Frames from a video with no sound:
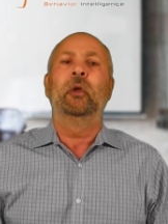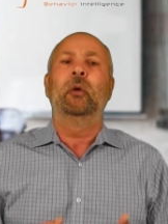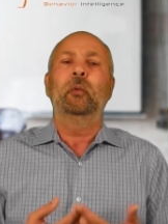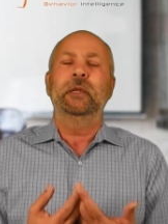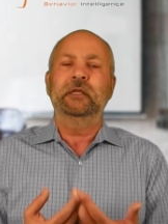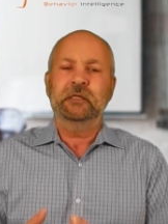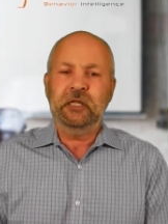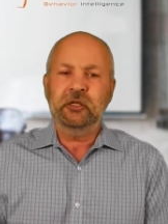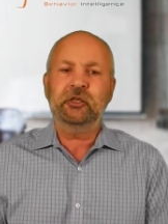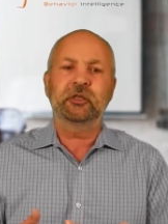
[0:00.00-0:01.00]
we
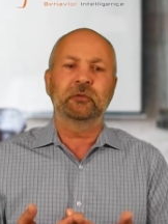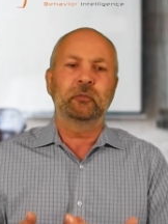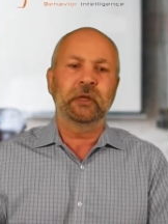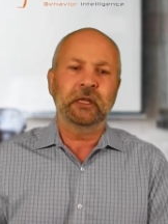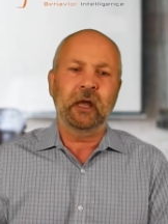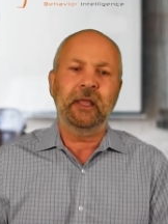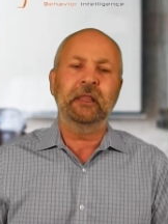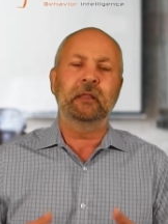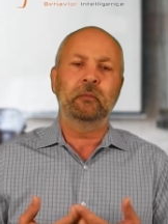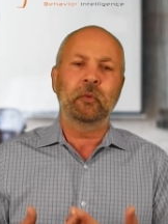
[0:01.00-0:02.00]
teach them, we guide
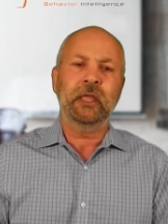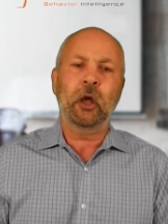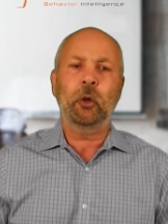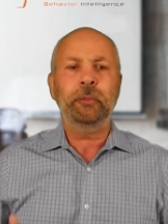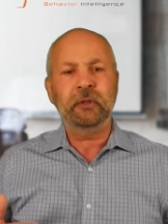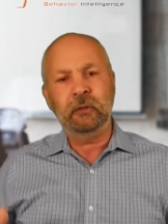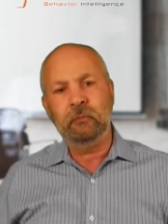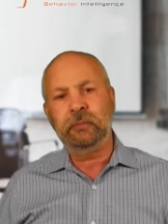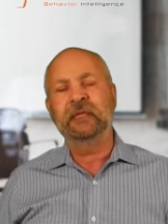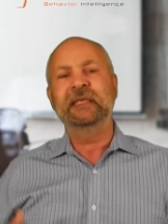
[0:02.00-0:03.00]
them, we help them
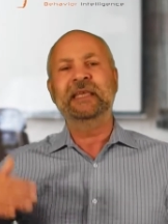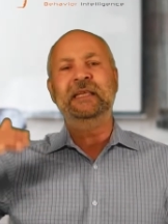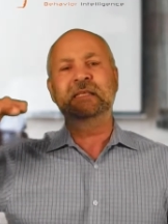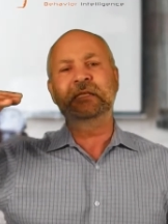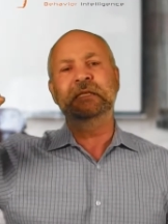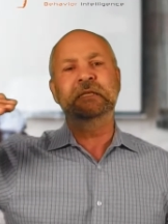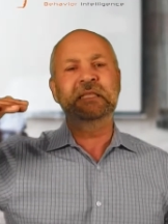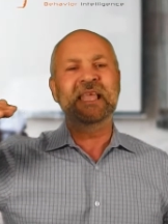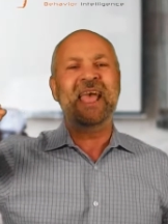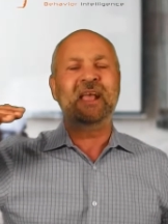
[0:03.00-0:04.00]
to get to
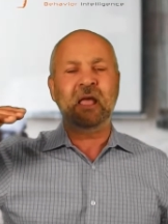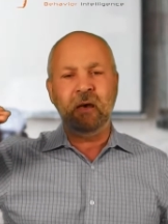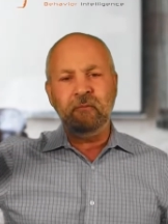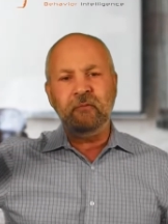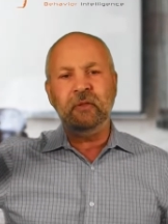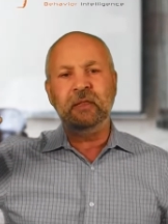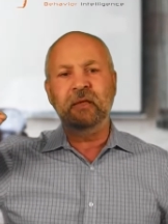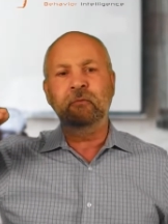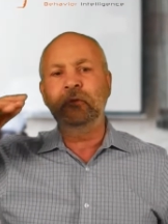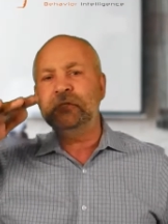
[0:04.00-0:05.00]
that comfort
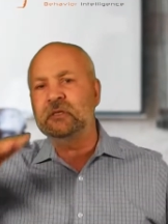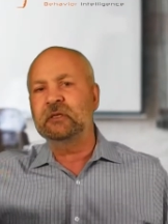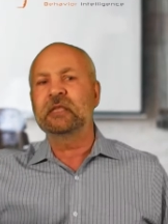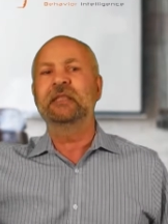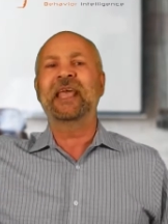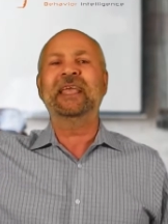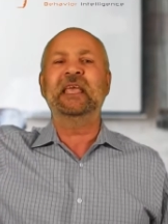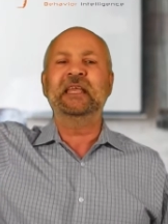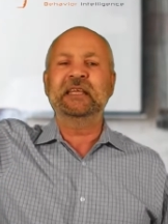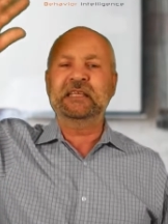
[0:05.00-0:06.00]
level so that they
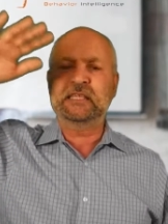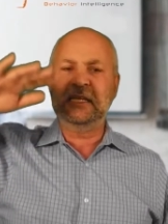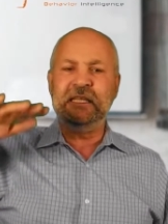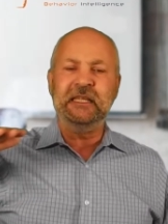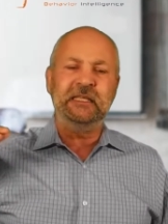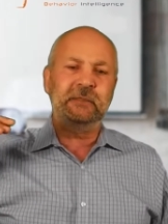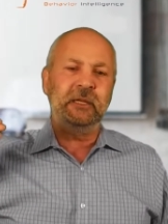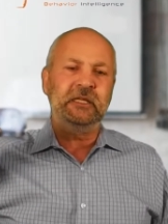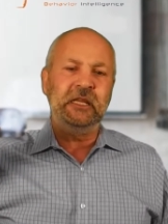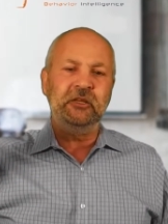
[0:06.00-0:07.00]
can exceed
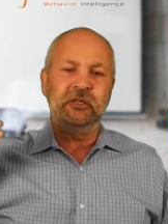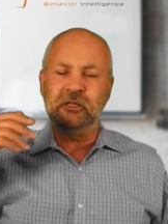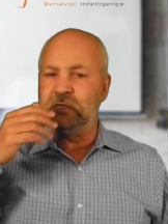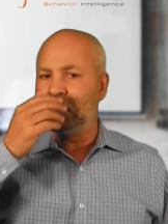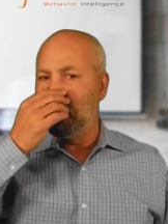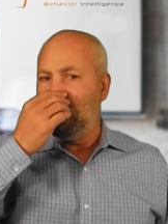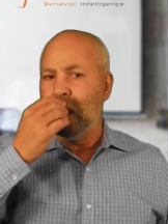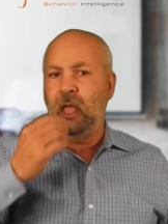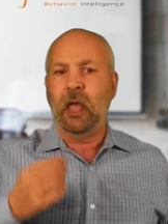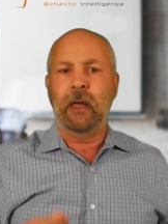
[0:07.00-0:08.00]
expectations.
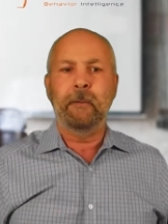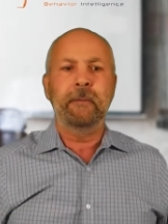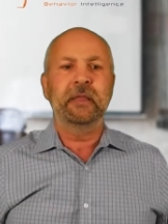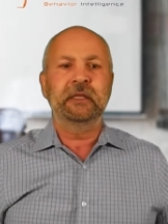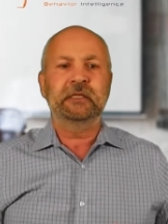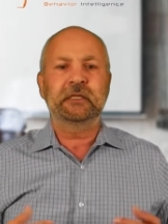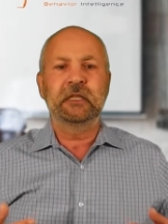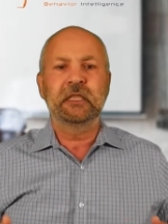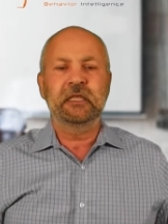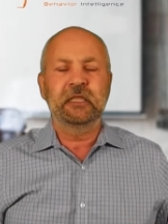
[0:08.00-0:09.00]

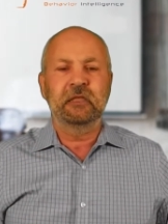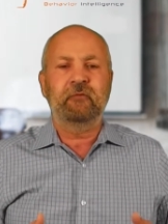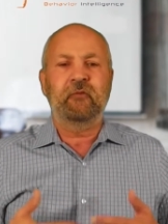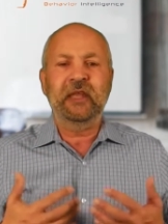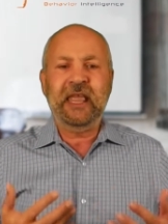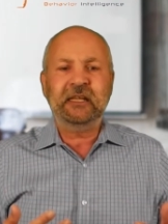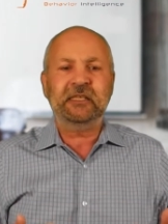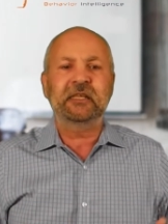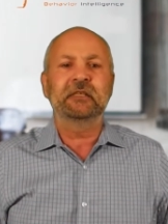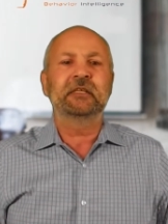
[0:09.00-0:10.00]
The
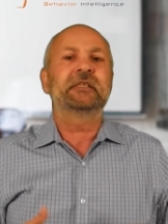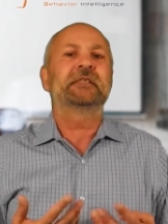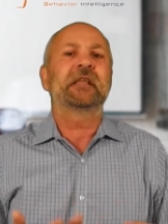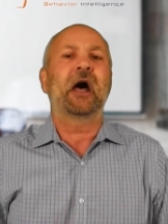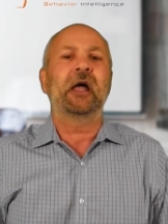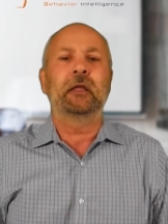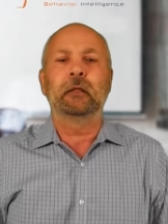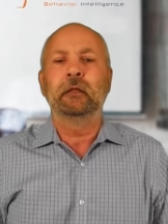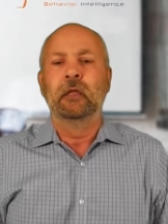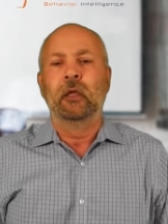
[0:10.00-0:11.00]
finesse and the style